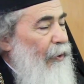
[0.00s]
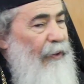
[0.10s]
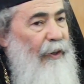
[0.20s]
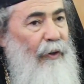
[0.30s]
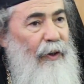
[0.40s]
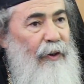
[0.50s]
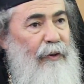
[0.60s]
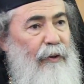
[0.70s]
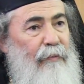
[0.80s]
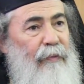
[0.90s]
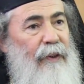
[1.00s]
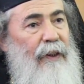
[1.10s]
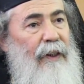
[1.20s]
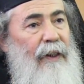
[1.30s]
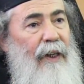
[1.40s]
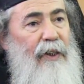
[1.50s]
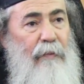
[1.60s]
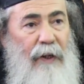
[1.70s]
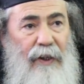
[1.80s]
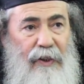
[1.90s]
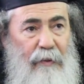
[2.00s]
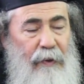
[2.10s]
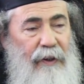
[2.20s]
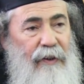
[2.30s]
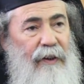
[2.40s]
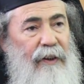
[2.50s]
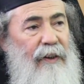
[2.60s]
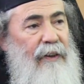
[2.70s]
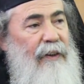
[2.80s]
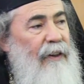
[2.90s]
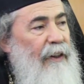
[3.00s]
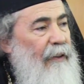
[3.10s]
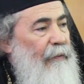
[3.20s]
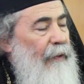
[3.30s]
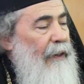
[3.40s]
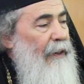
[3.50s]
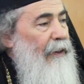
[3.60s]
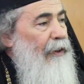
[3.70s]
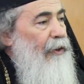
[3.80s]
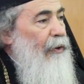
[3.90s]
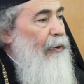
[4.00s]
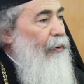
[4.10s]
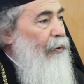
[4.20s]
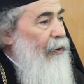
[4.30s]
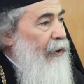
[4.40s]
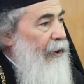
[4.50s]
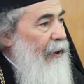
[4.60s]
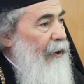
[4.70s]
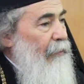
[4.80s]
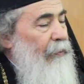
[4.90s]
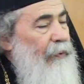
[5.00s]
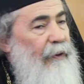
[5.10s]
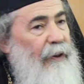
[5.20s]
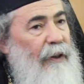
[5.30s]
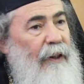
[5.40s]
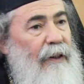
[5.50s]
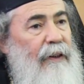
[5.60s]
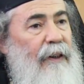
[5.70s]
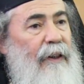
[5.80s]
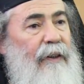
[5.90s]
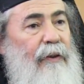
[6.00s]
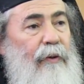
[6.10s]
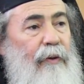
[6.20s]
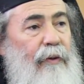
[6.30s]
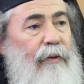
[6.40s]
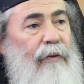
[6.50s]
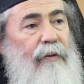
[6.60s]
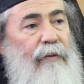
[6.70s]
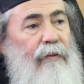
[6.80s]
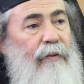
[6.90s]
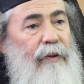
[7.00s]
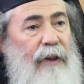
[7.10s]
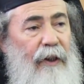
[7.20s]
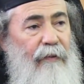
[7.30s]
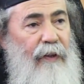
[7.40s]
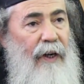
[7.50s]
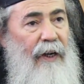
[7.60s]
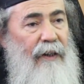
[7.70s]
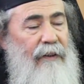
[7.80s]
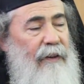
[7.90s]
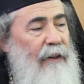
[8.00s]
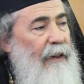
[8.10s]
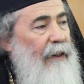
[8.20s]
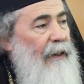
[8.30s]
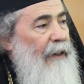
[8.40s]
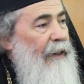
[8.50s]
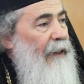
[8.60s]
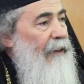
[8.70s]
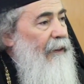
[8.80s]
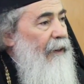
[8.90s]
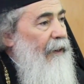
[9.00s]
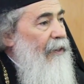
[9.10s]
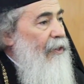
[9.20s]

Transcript: of the Holy Tomb, has managed the Patriarchate here to keep and uh, to safeguard and uh,